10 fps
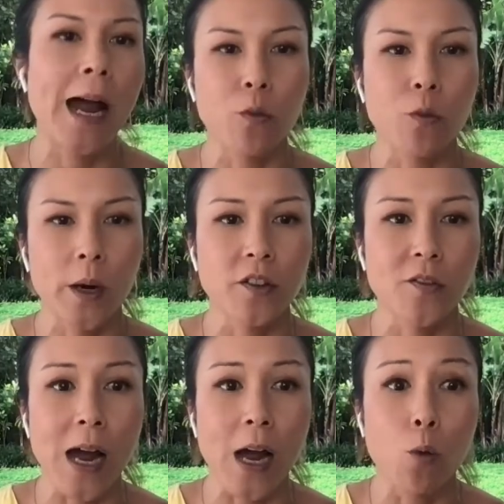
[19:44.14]

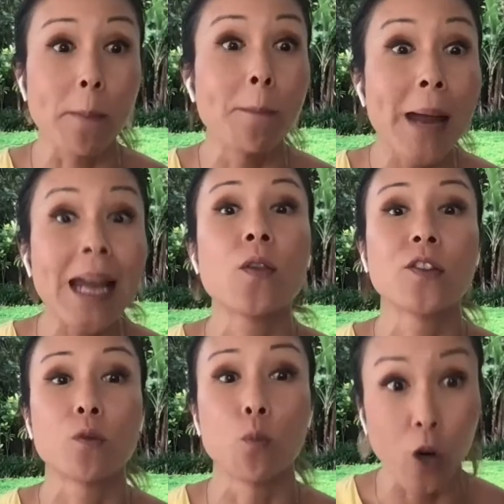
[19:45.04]
pathways of how we
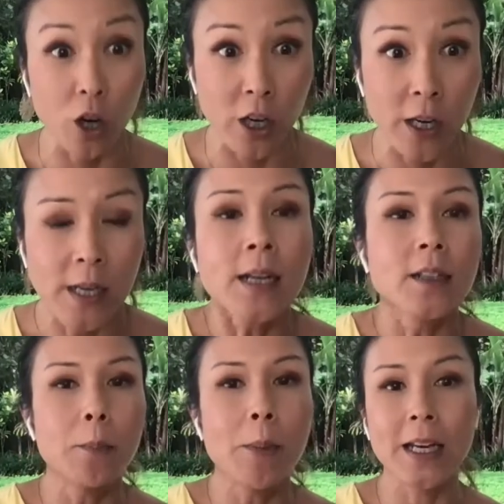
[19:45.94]
make this work,
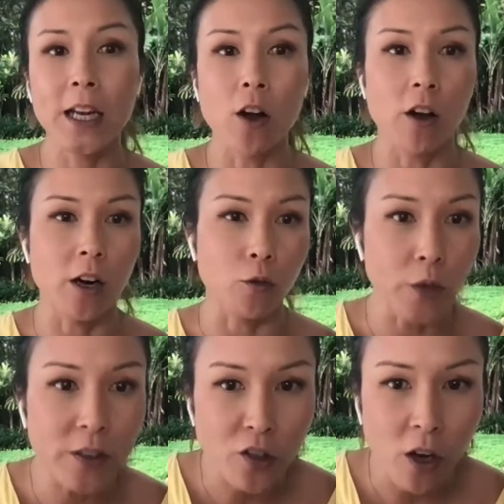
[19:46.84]
depending on our
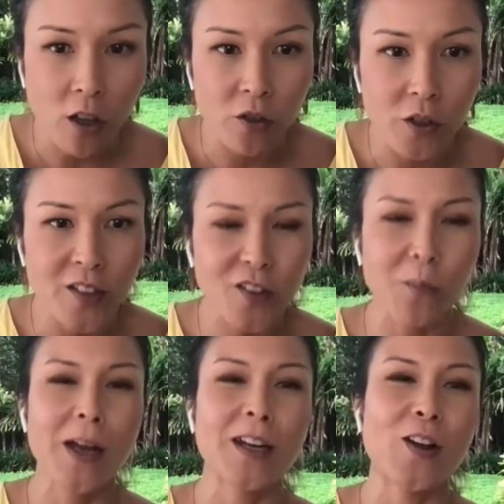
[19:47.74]
risk tolerance,
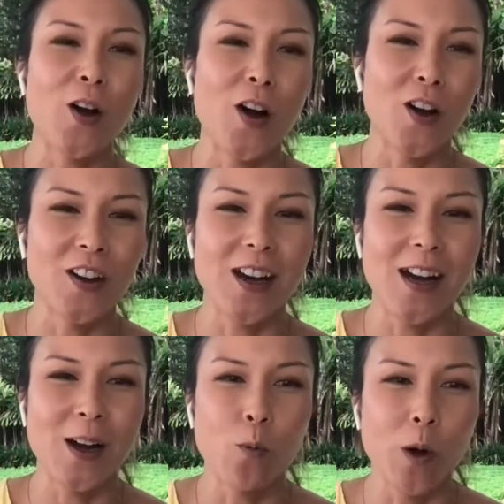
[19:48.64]
depending on
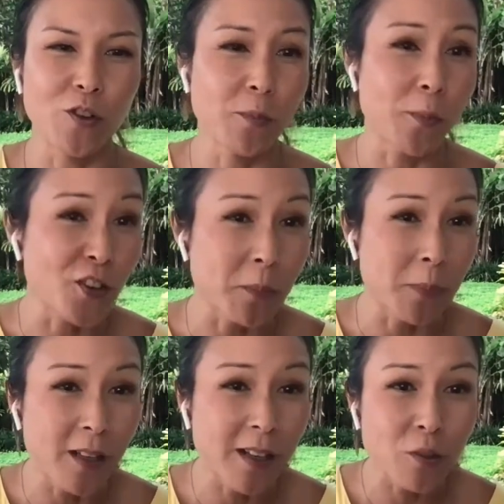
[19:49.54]
uh, what
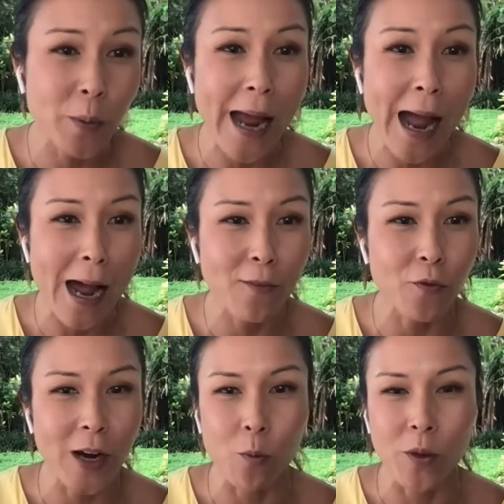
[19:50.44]
responsibilities we
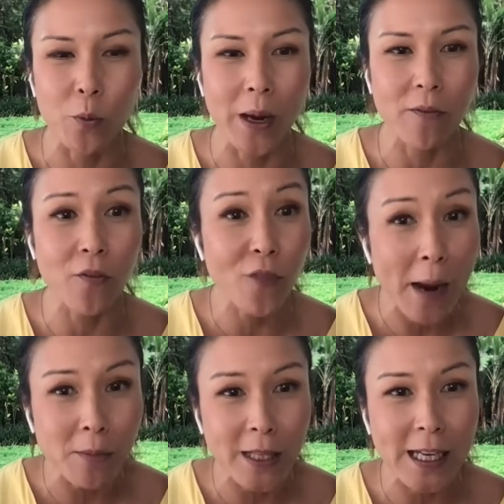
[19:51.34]
have, right? Whether we have a
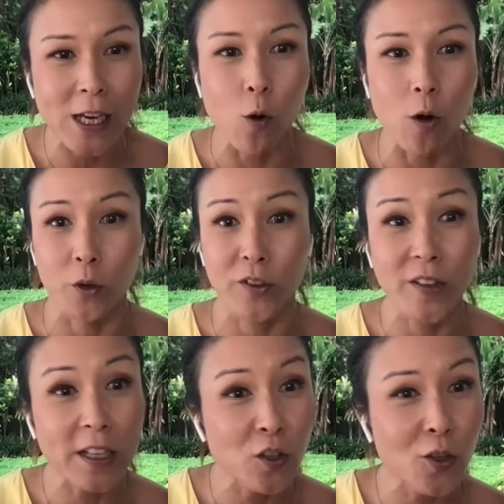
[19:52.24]
family yep. or we're
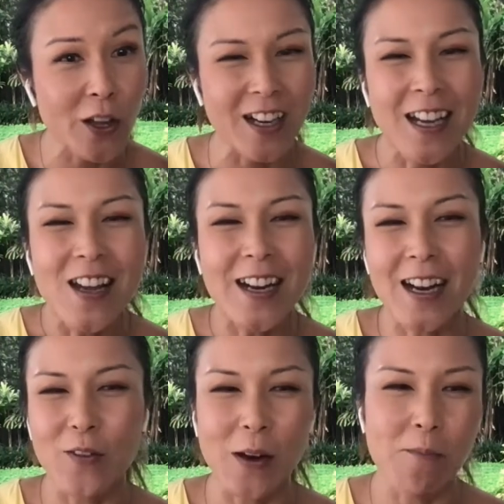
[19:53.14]
single and
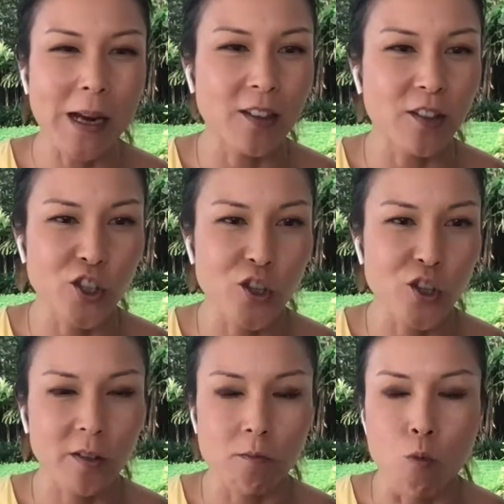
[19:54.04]
kind of can make
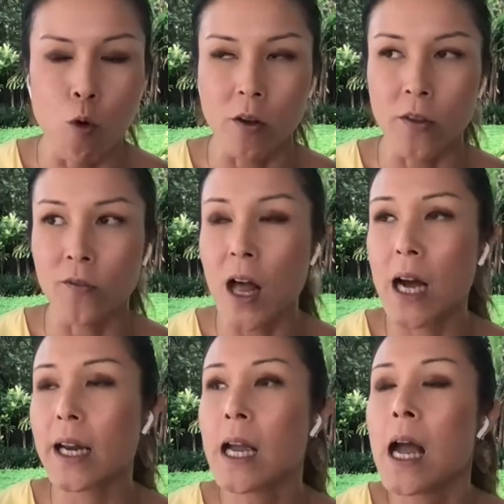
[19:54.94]
decisions more on the
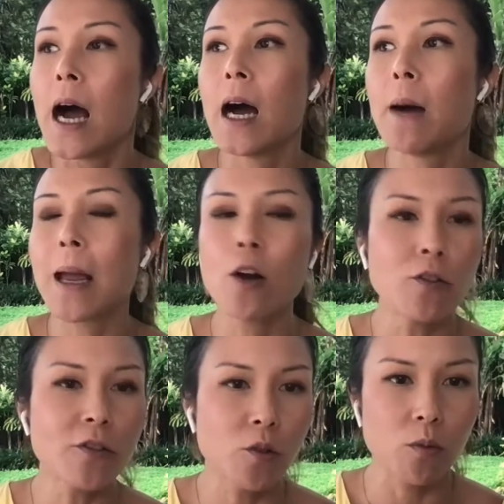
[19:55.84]
fly. Um,
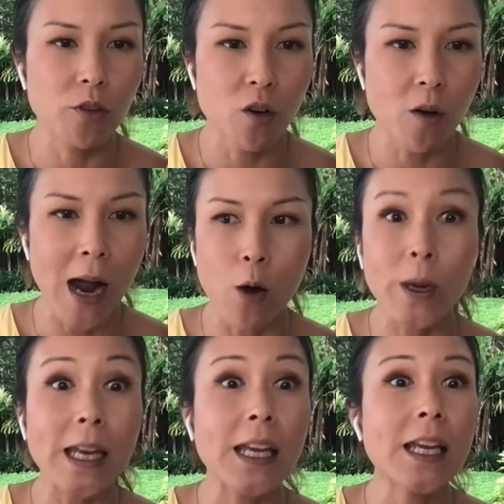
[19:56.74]
and also, you know,
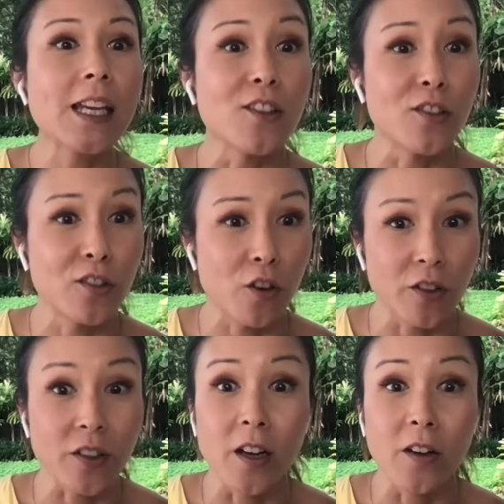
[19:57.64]
how we ease
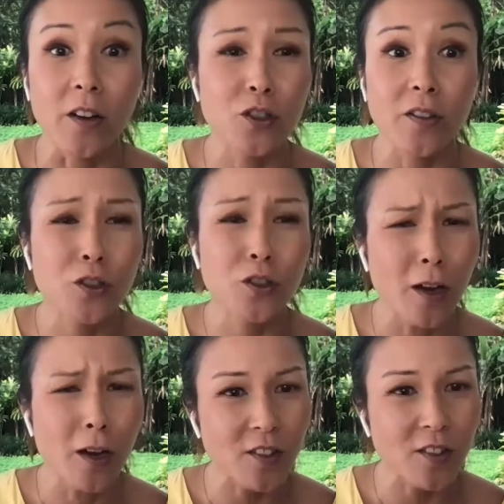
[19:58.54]
ourselves into
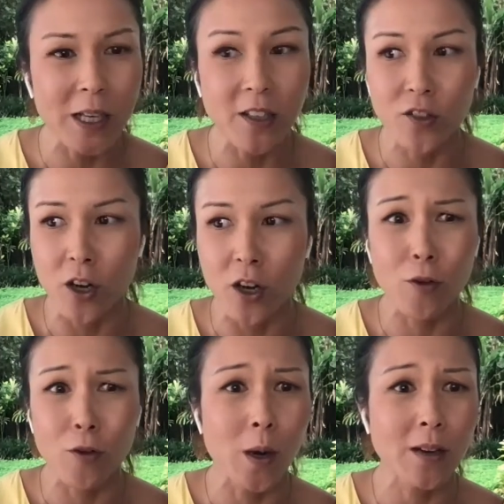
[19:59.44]
conflict. confidence, because
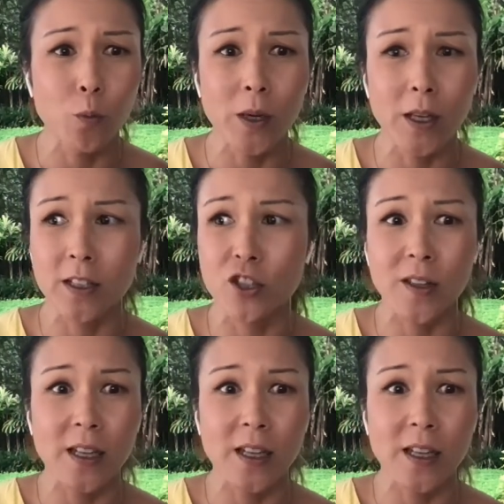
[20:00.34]
not everyone's willing to